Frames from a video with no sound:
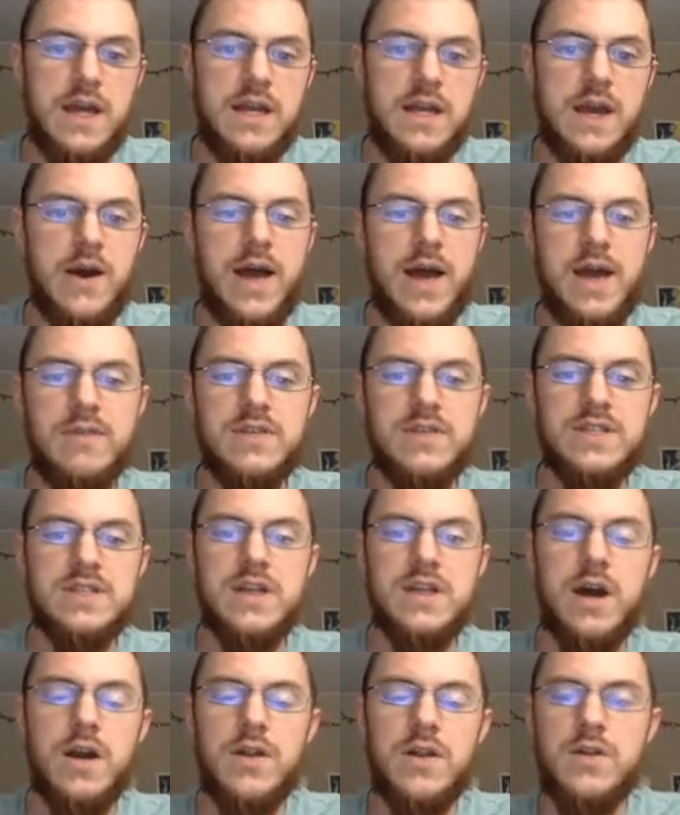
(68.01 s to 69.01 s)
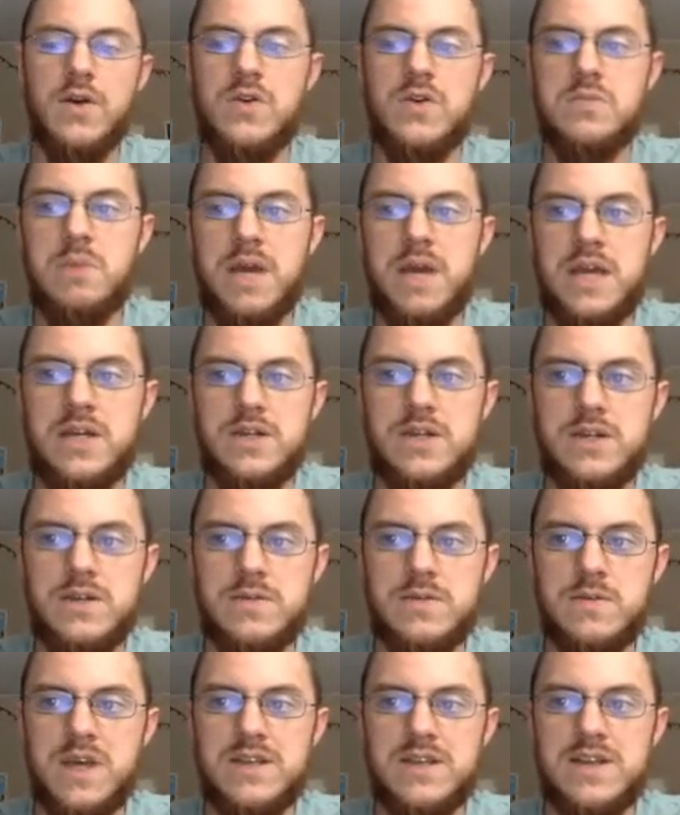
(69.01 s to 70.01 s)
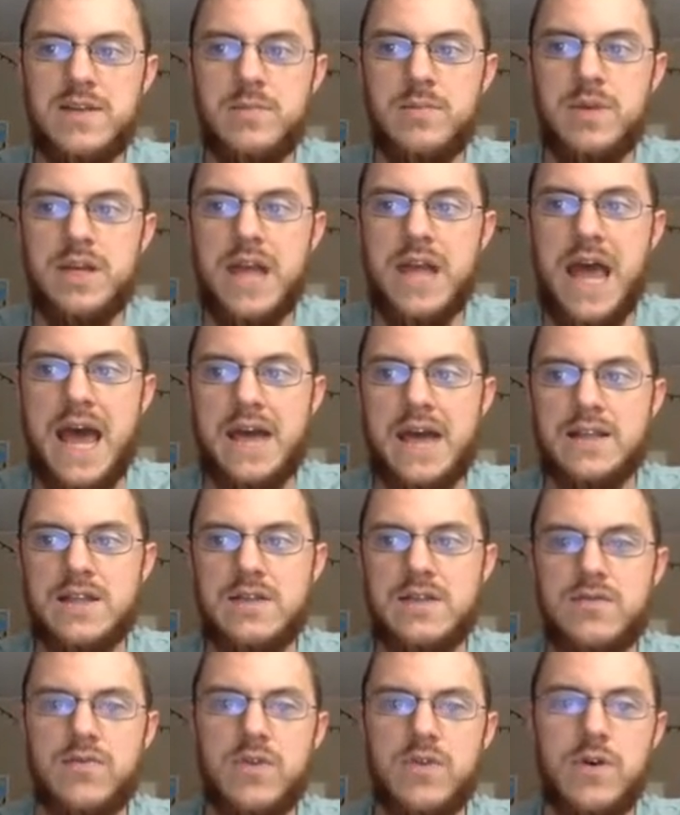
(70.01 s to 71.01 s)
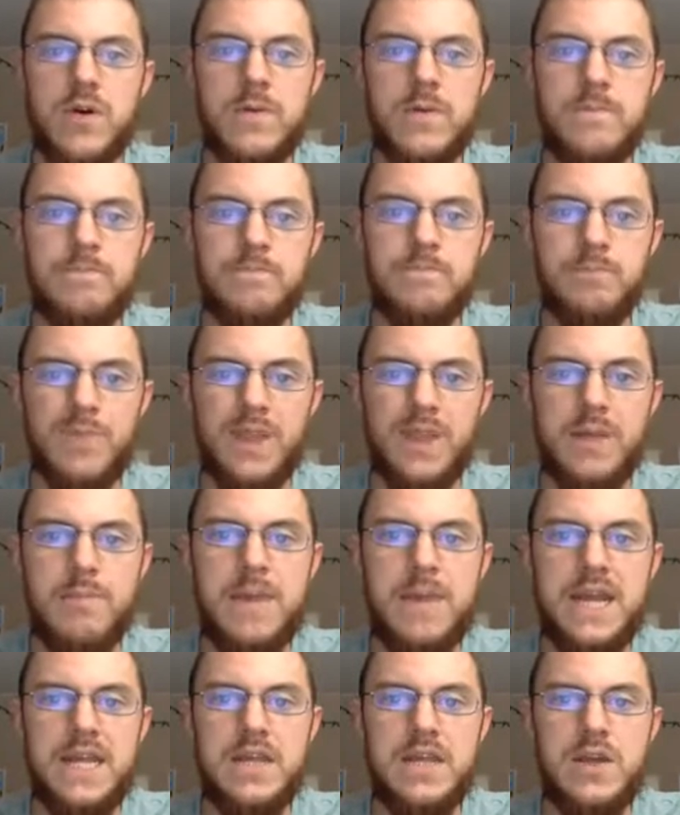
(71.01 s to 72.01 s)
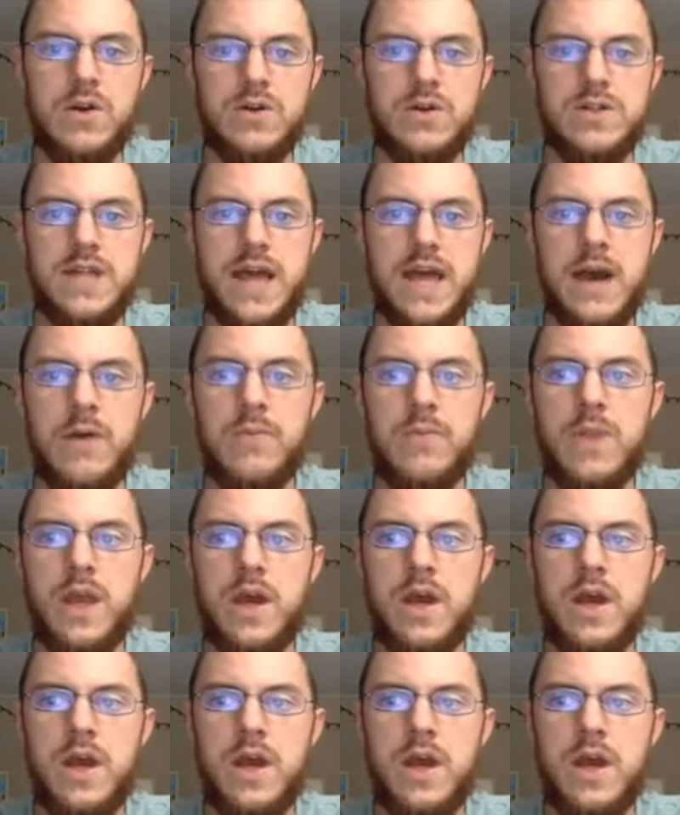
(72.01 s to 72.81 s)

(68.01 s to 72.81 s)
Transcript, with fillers: Now I have a ton of those pages because I've been active for many years now.